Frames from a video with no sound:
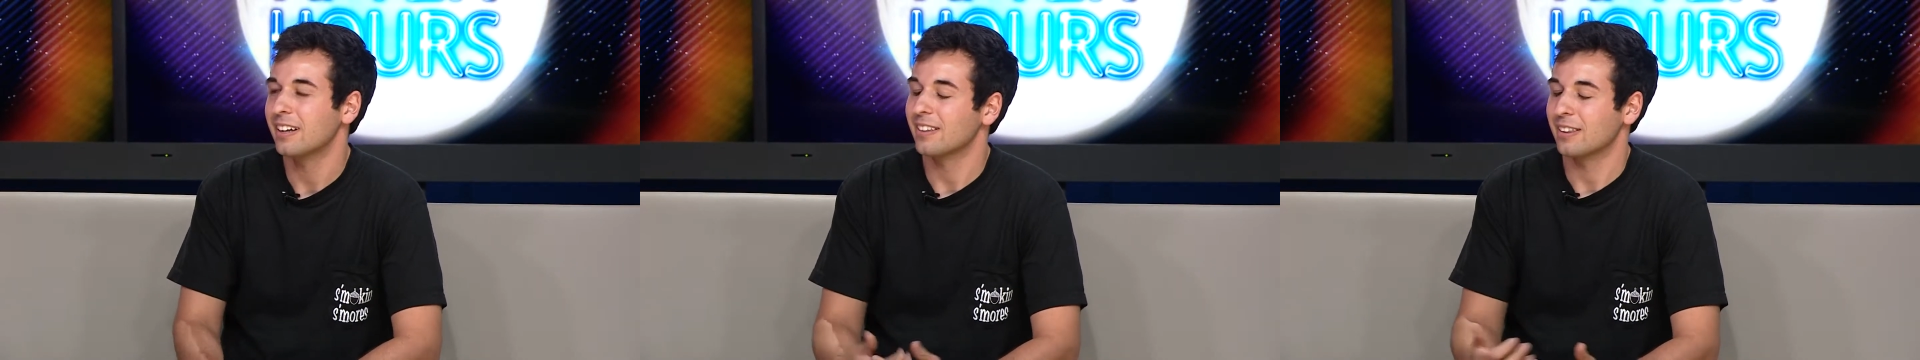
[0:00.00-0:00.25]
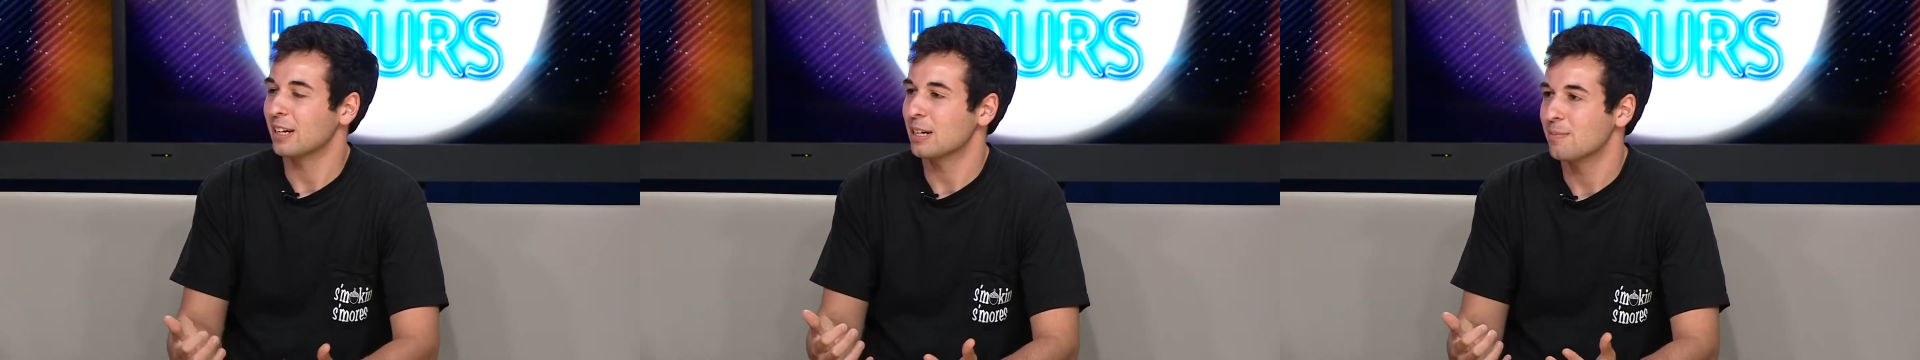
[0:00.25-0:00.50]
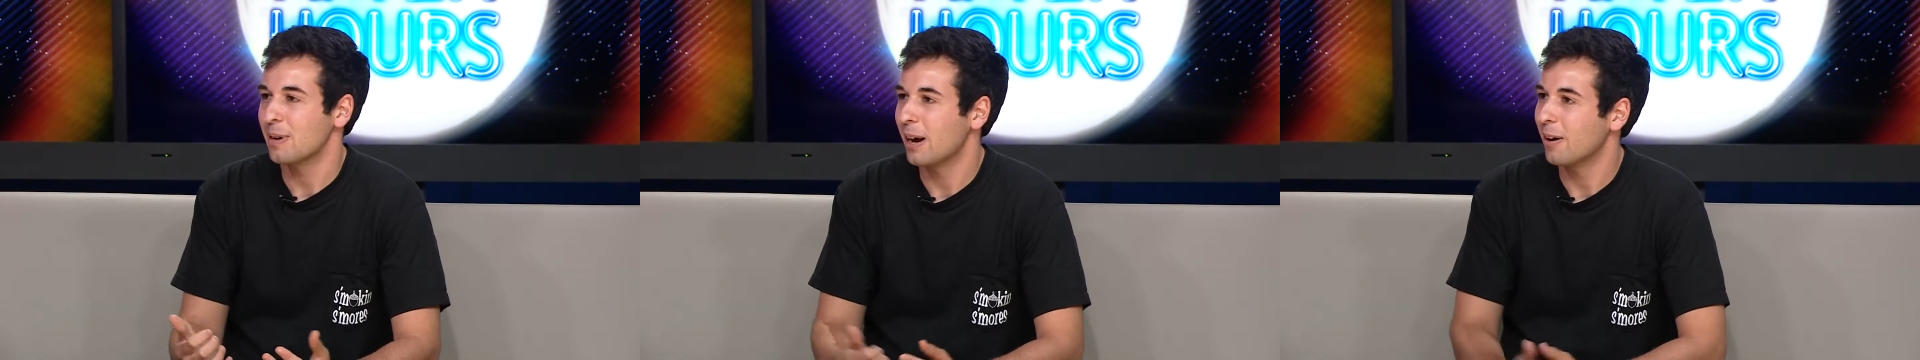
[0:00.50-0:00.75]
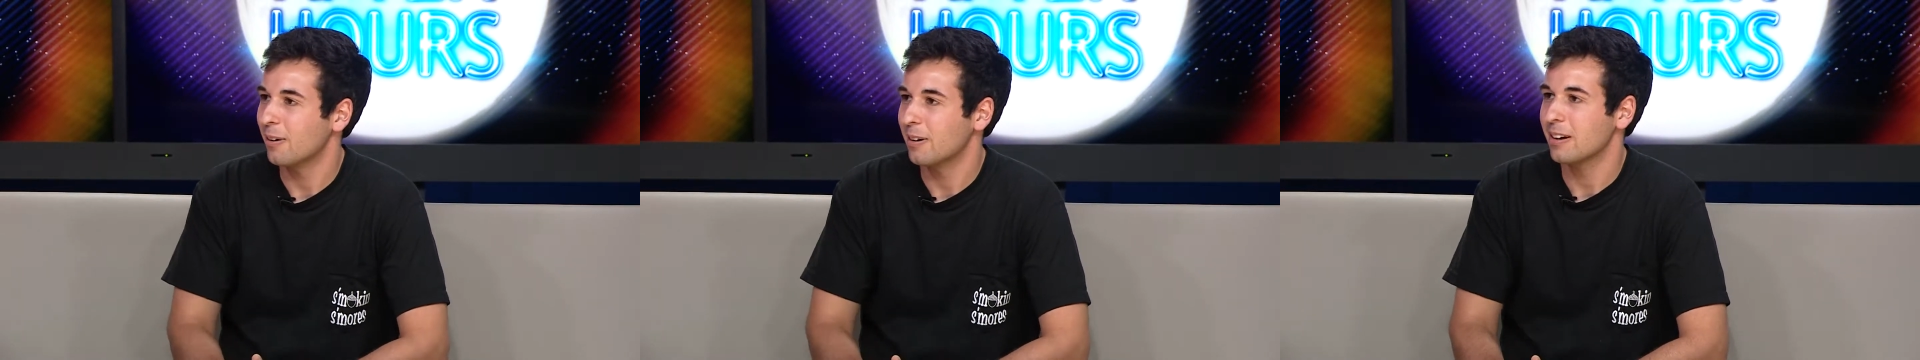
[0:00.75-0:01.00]
thinking
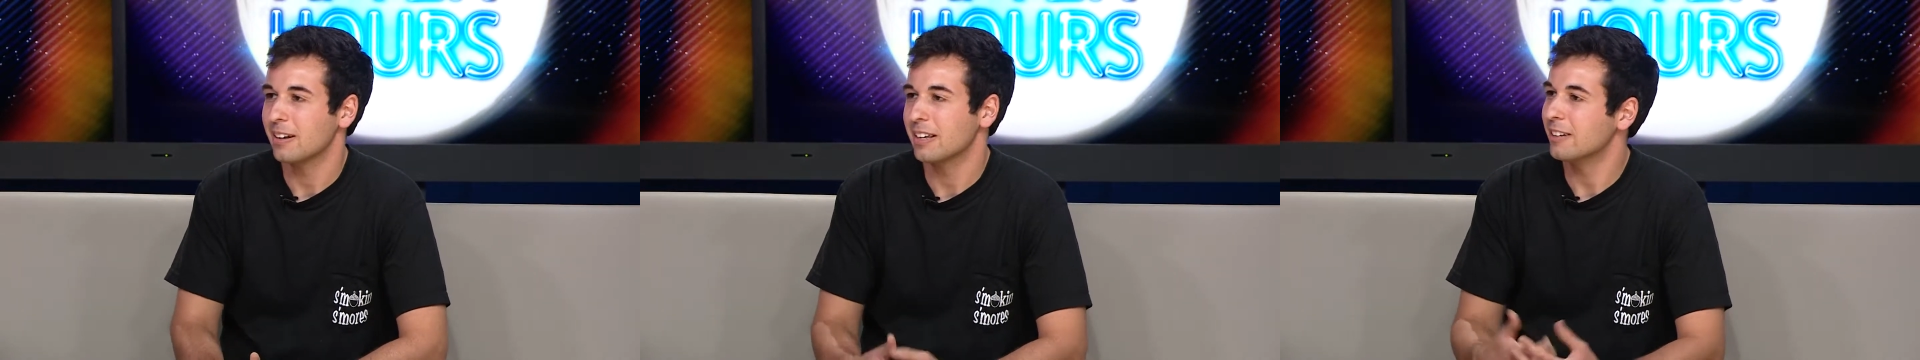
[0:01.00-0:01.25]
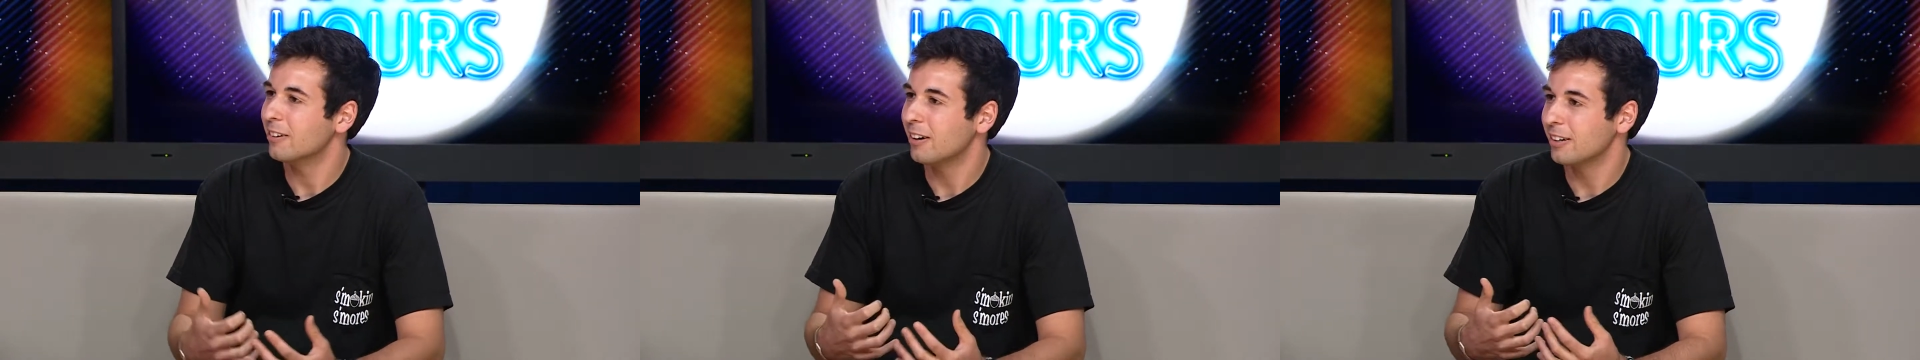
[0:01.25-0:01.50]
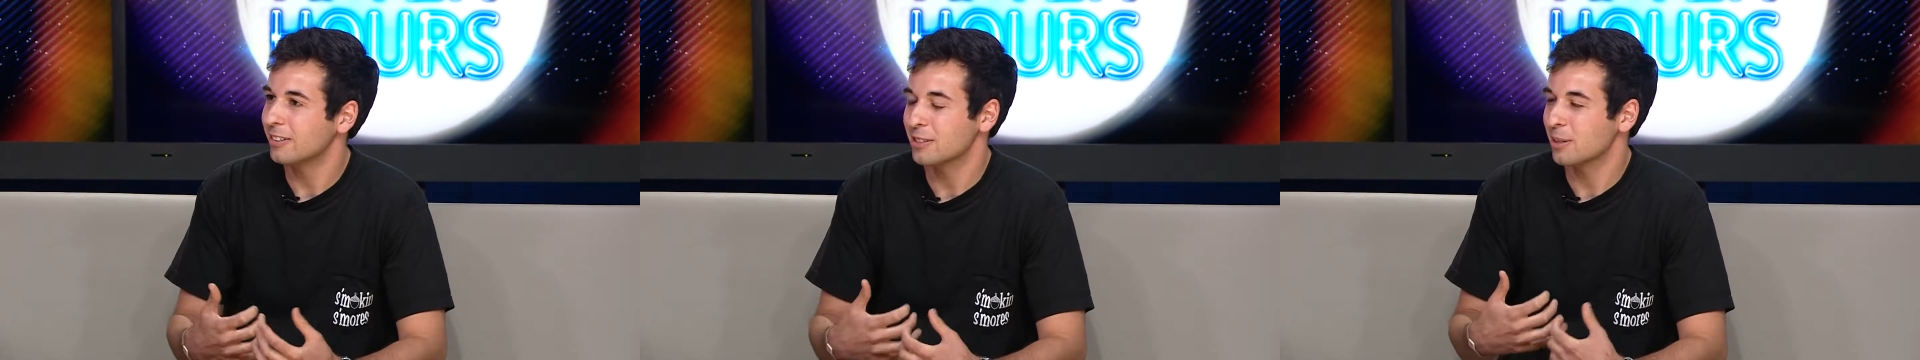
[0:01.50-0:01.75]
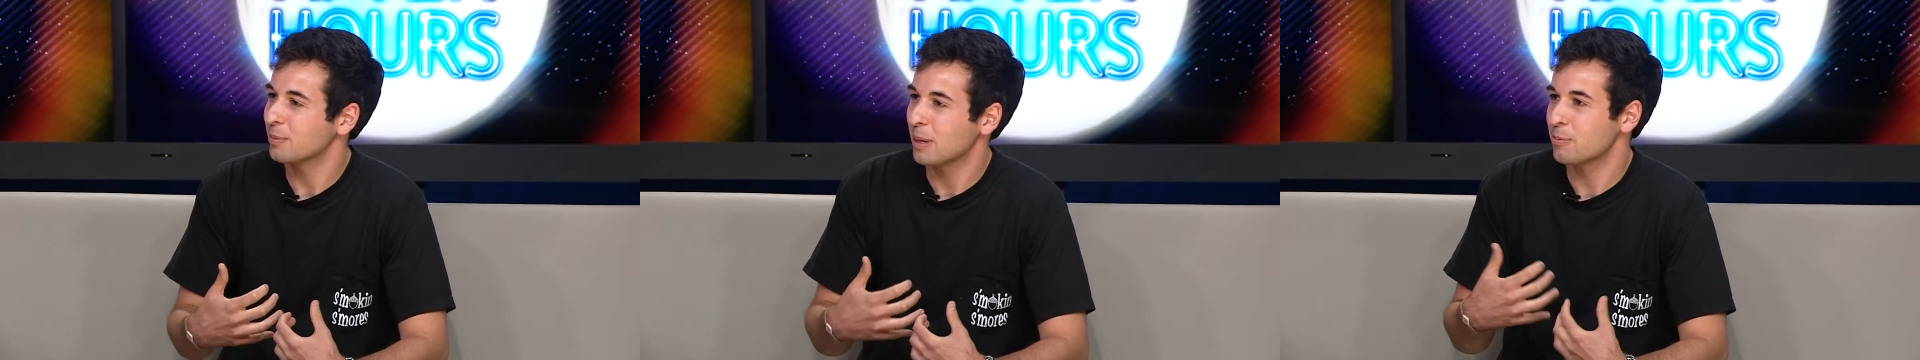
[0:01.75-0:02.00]
about Elon
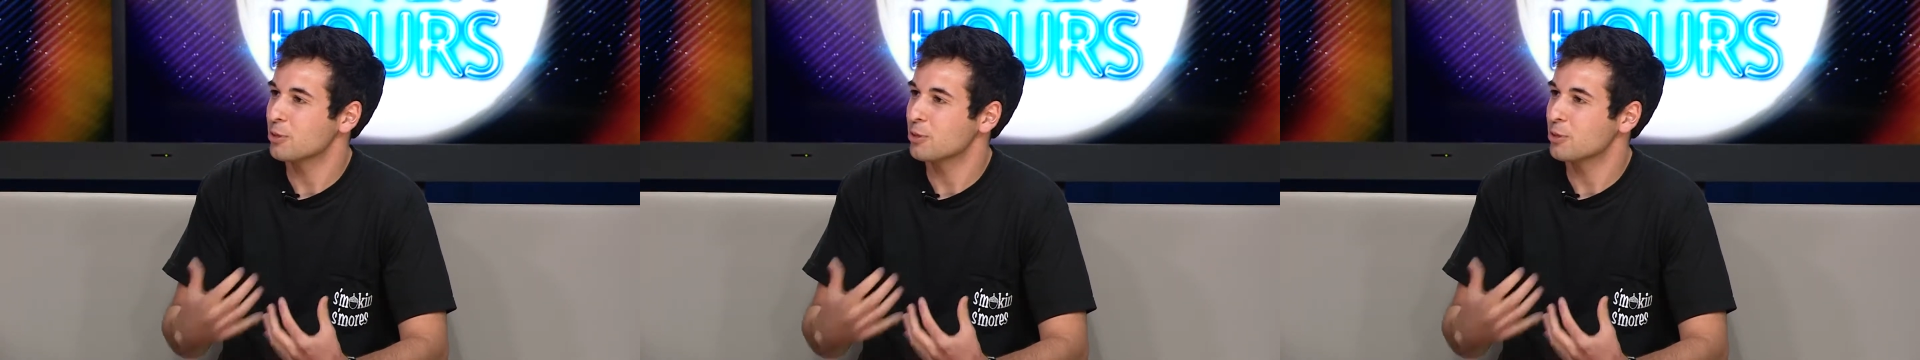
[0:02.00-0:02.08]
sometimes